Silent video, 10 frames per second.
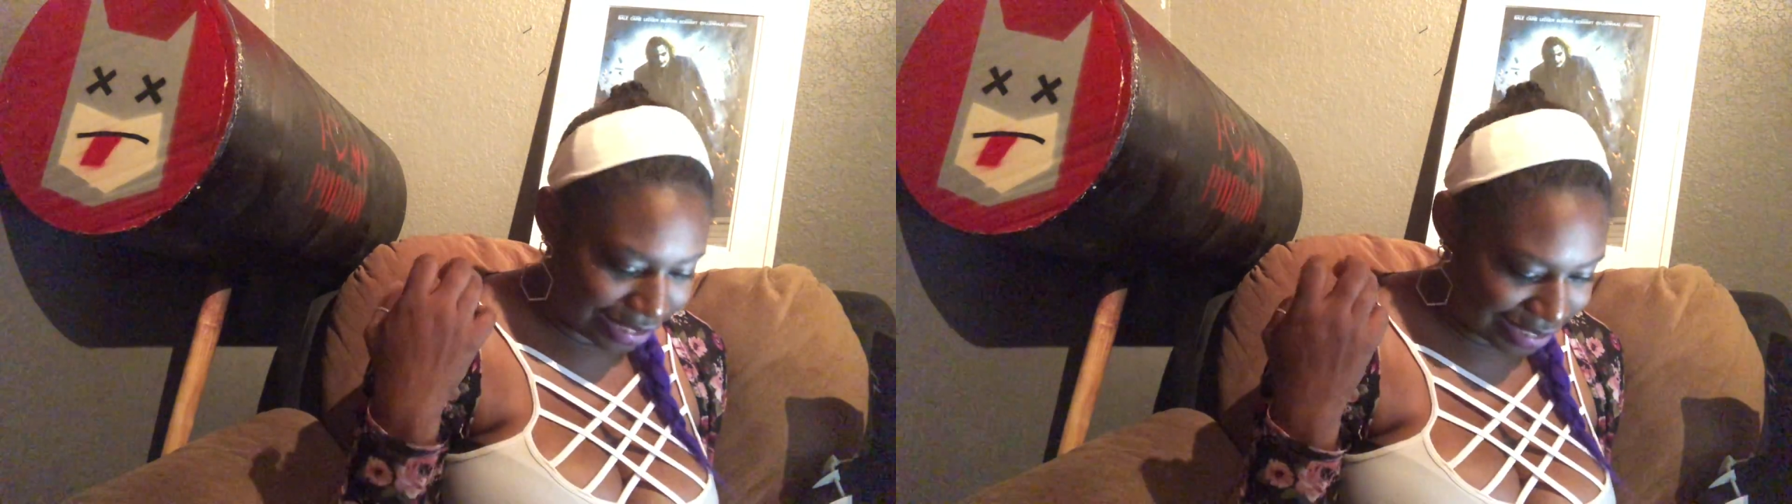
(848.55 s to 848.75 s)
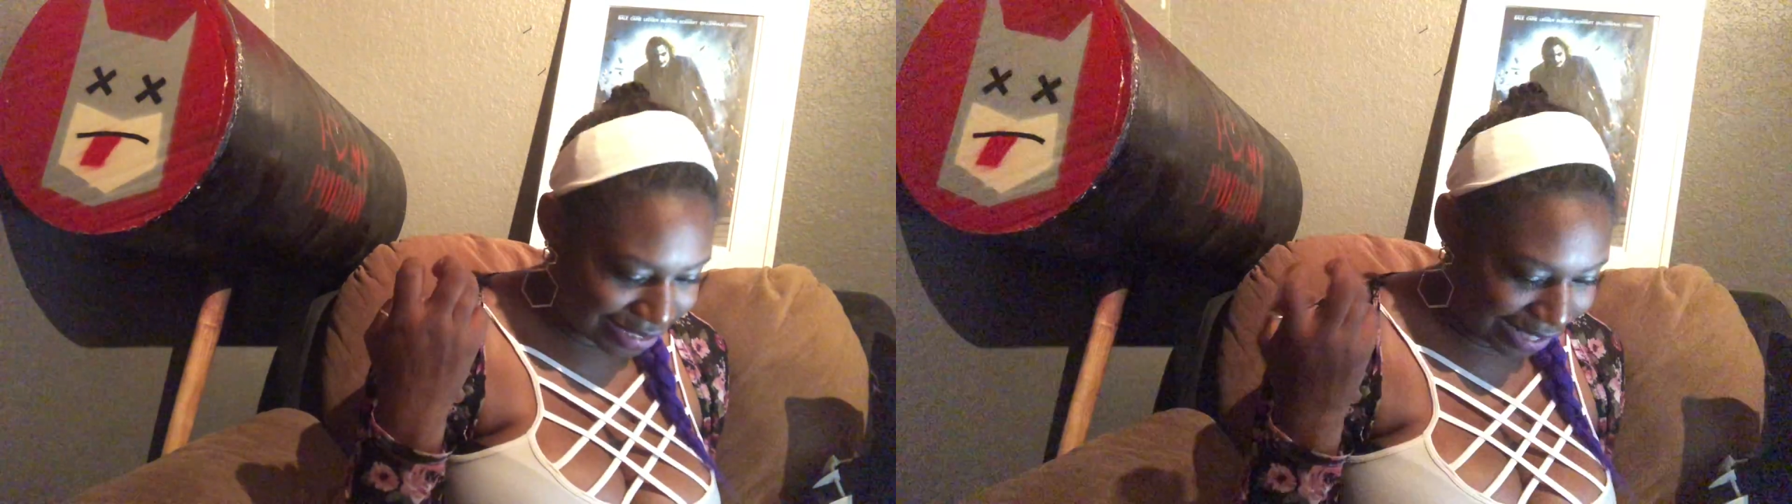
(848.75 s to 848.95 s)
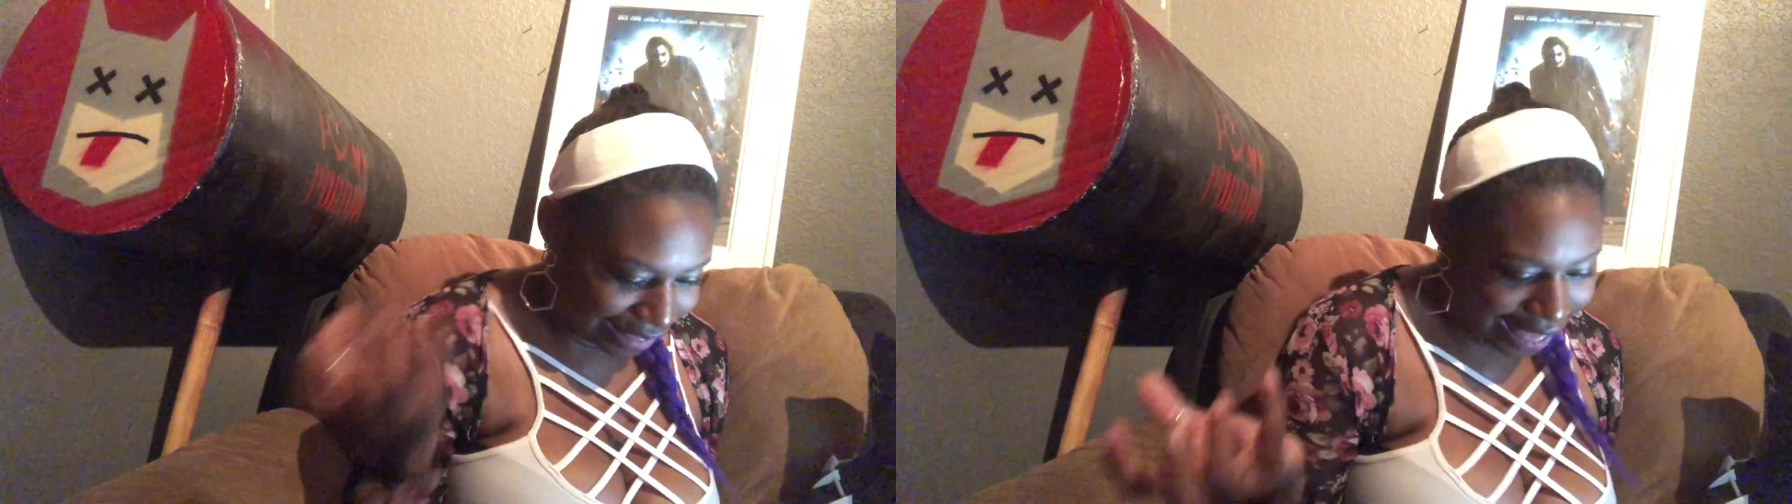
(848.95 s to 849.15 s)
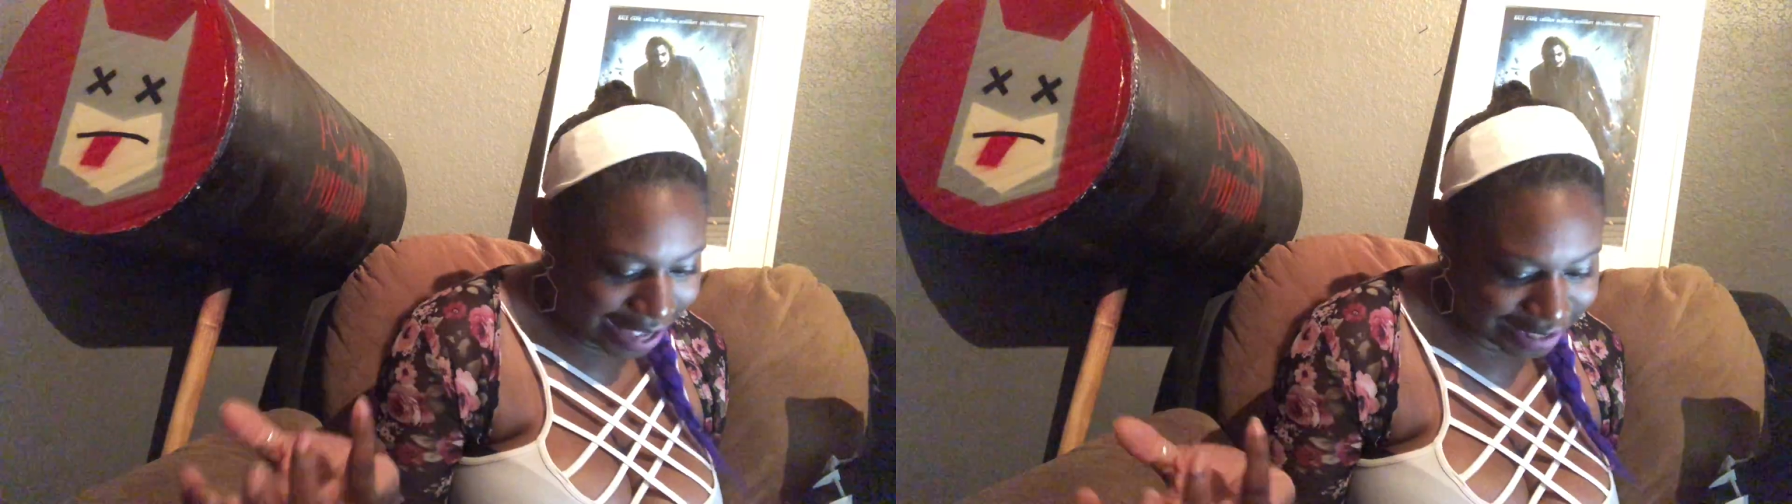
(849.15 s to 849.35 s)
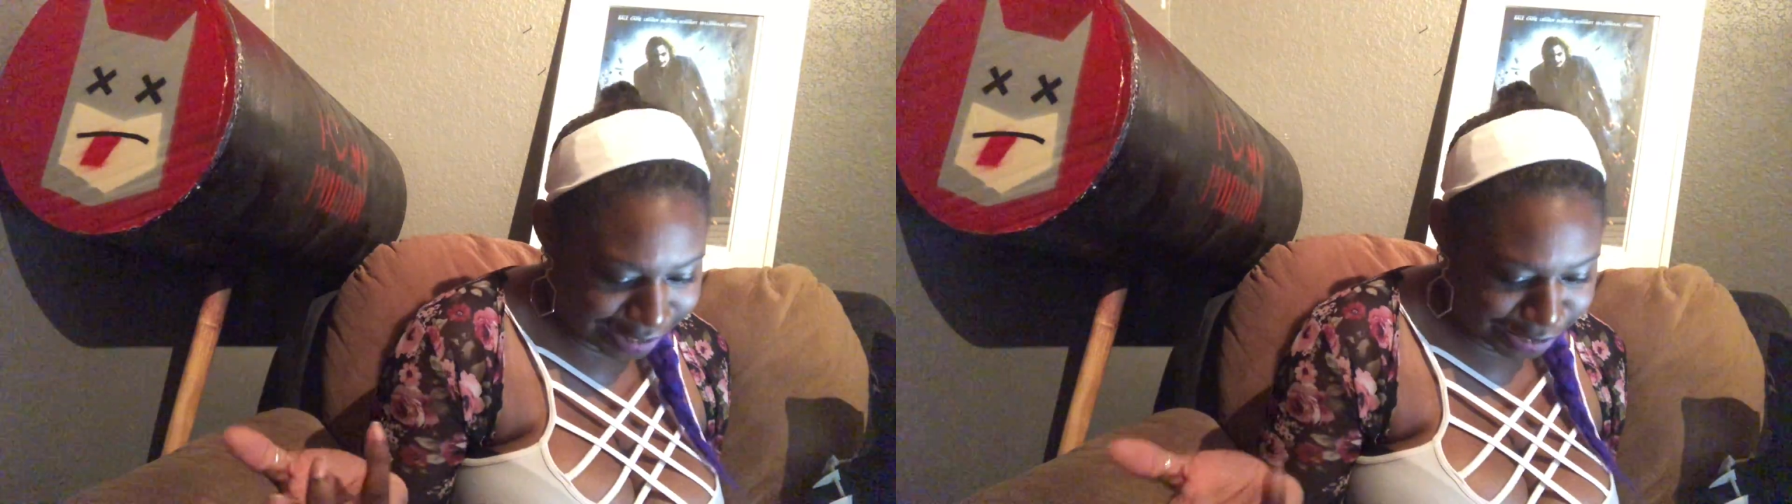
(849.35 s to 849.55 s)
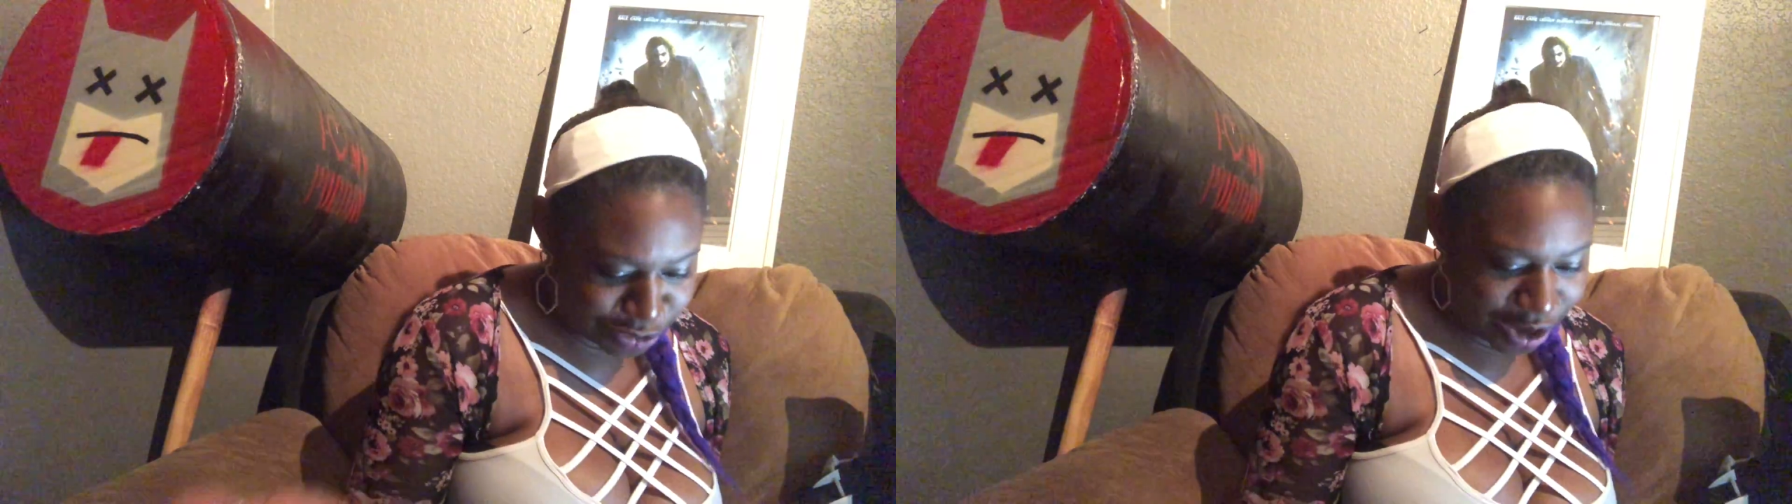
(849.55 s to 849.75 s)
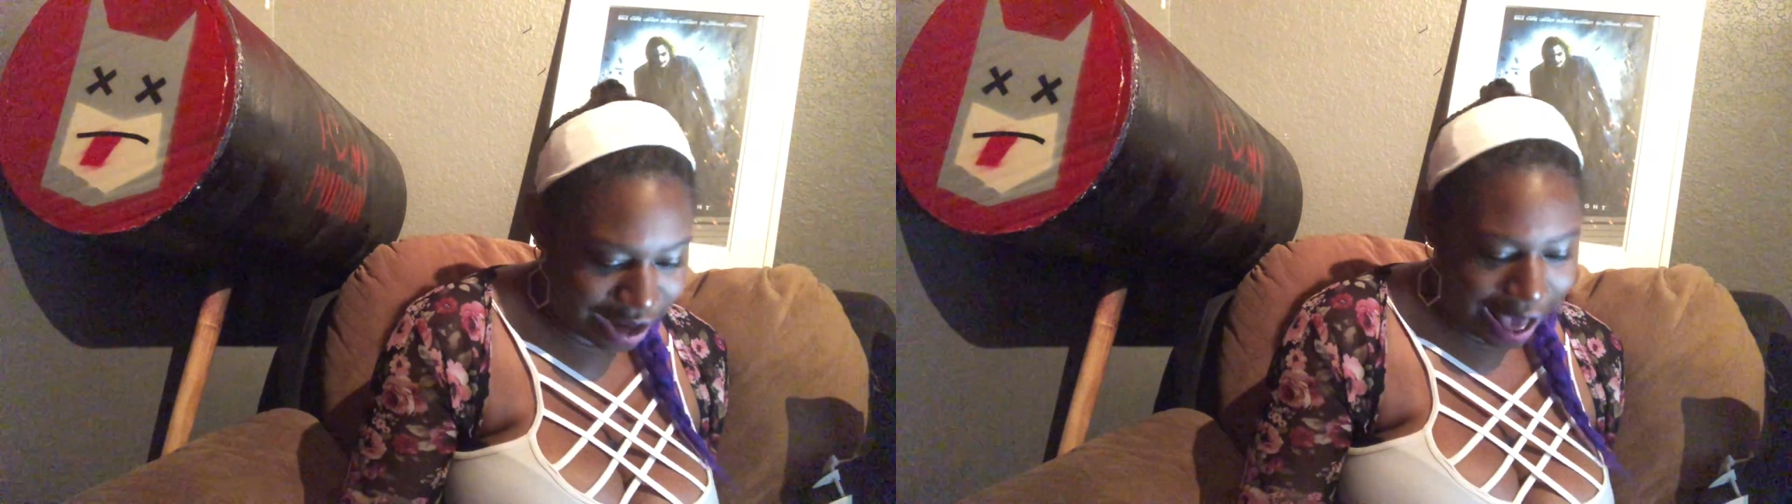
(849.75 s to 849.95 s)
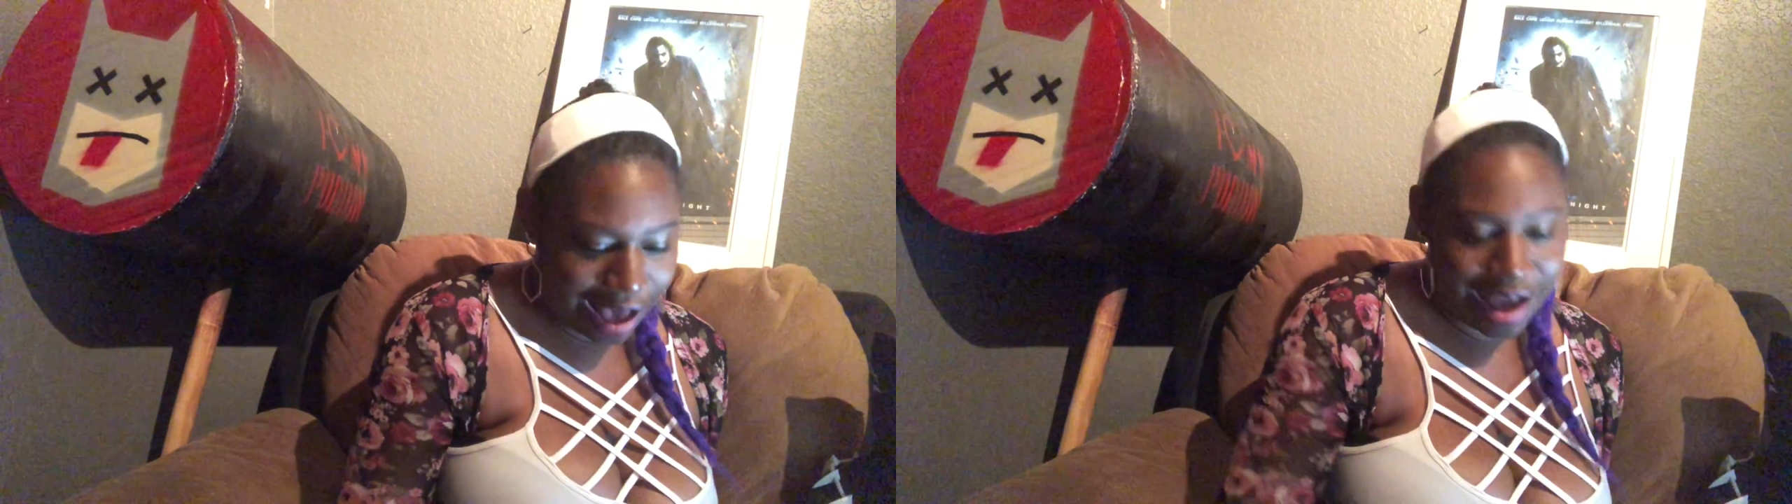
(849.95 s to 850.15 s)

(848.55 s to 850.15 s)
these classically trained